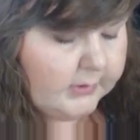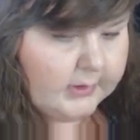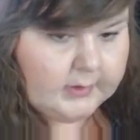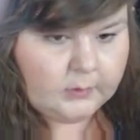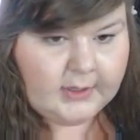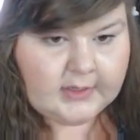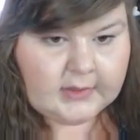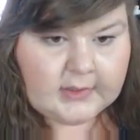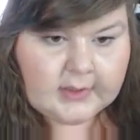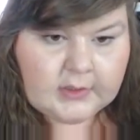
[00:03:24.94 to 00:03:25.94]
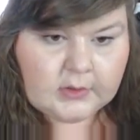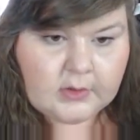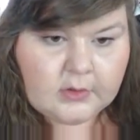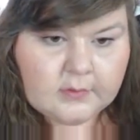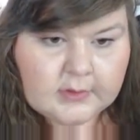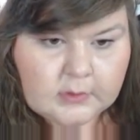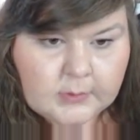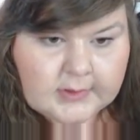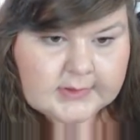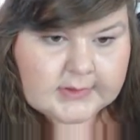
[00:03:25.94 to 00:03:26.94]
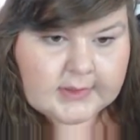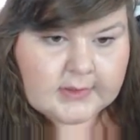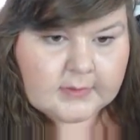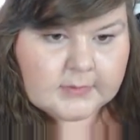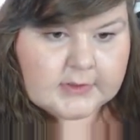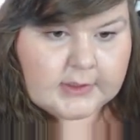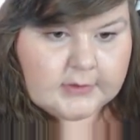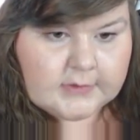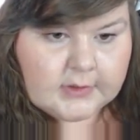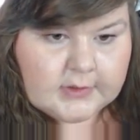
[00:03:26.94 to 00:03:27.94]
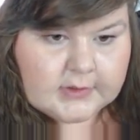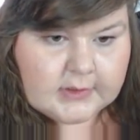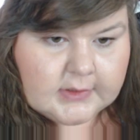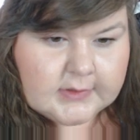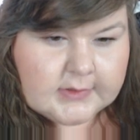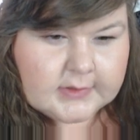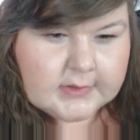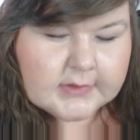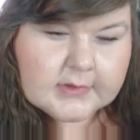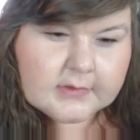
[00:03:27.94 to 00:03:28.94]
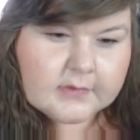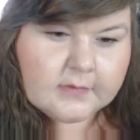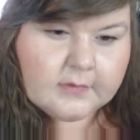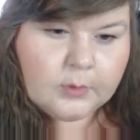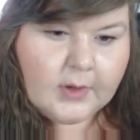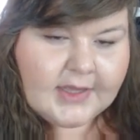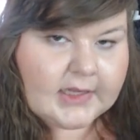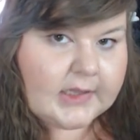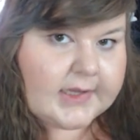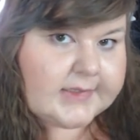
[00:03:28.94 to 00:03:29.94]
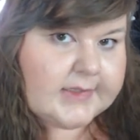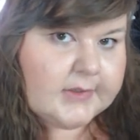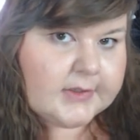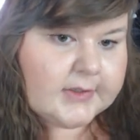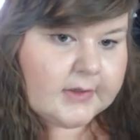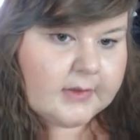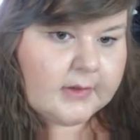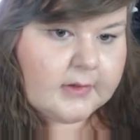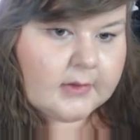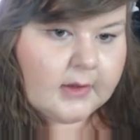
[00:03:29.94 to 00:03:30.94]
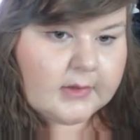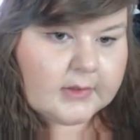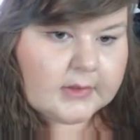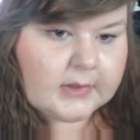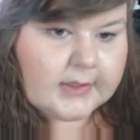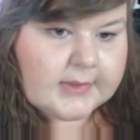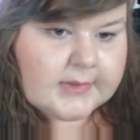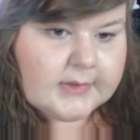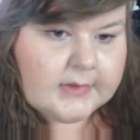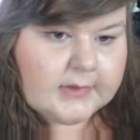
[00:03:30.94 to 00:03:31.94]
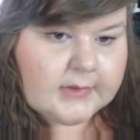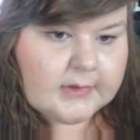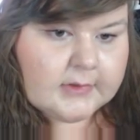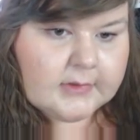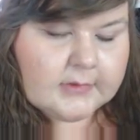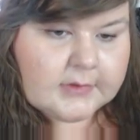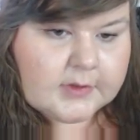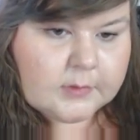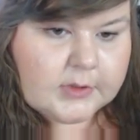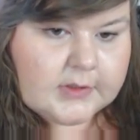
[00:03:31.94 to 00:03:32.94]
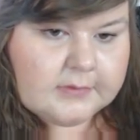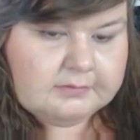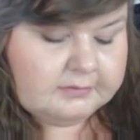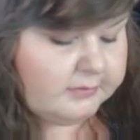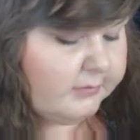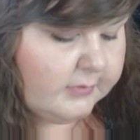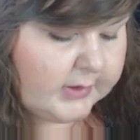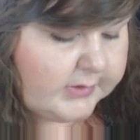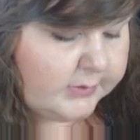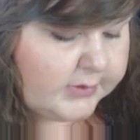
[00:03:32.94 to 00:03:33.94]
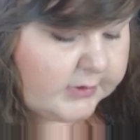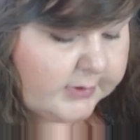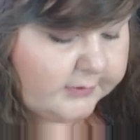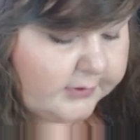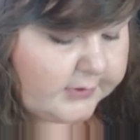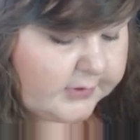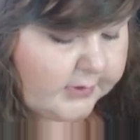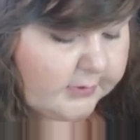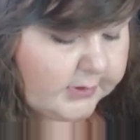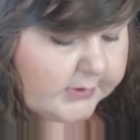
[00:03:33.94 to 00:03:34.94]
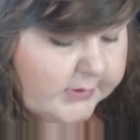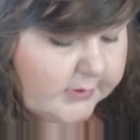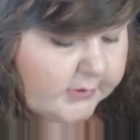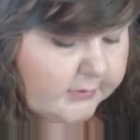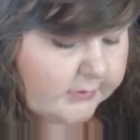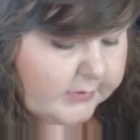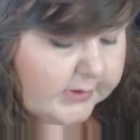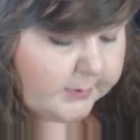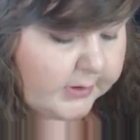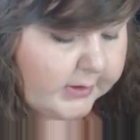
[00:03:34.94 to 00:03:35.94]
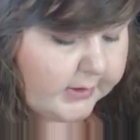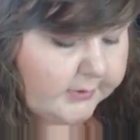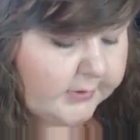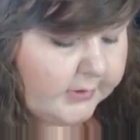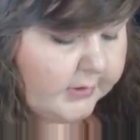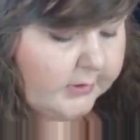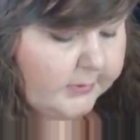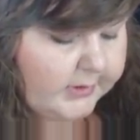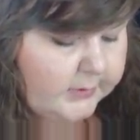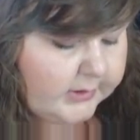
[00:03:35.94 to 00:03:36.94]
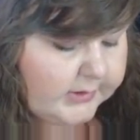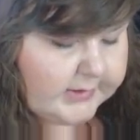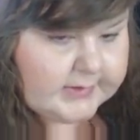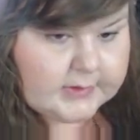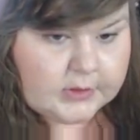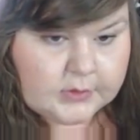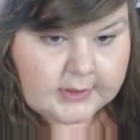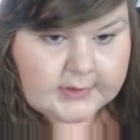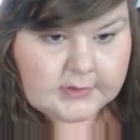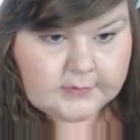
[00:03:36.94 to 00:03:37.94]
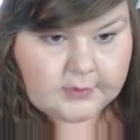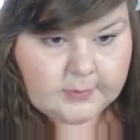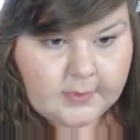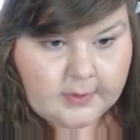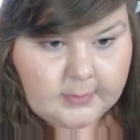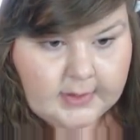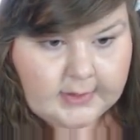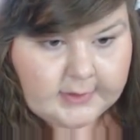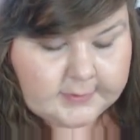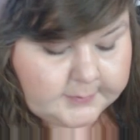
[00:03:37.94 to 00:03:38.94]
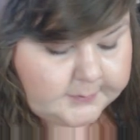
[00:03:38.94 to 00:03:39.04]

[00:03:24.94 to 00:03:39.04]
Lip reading: in a way, they kind of go really well together themselves, all these colours, and it's quite classy looking, I think. Elegant and classy, for some reason. That was just my first thought when I saw them separated out. But anyway, that's the strands from the bag.